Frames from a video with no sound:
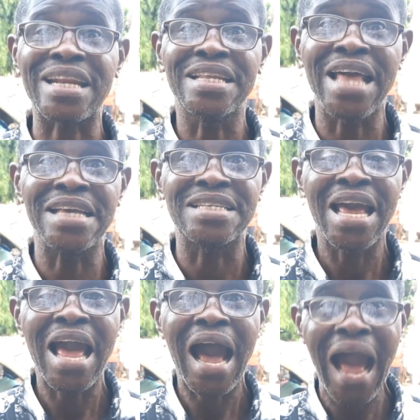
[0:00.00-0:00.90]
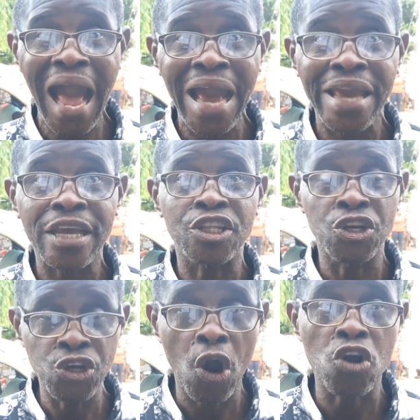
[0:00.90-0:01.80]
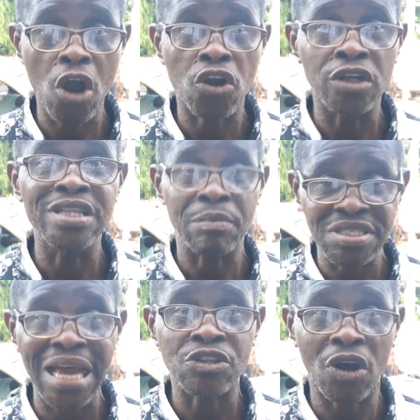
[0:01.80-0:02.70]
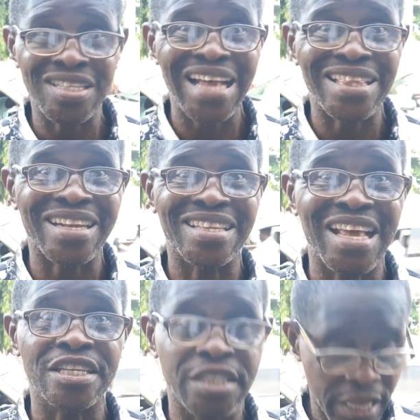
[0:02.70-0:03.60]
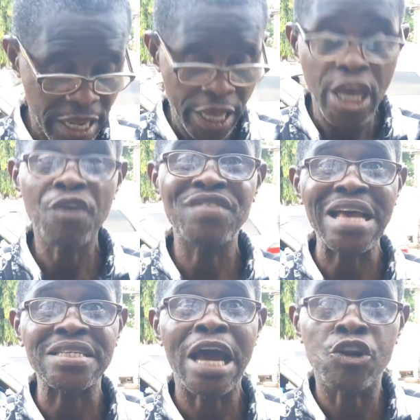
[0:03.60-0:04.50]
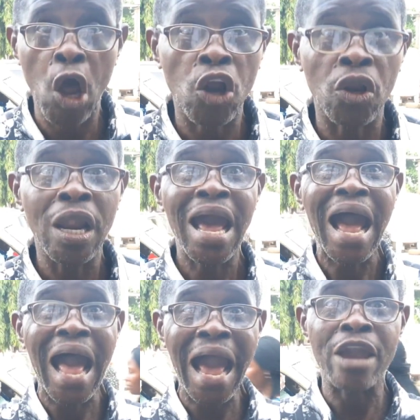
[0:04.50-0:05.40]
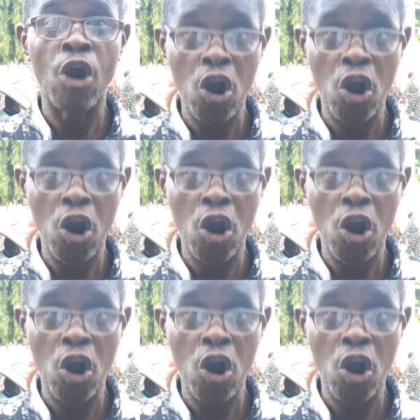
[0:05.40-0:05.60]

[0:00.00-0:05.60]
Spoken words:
3 days, I, the new Okokondem, stand on that 3 days. If they say none, I,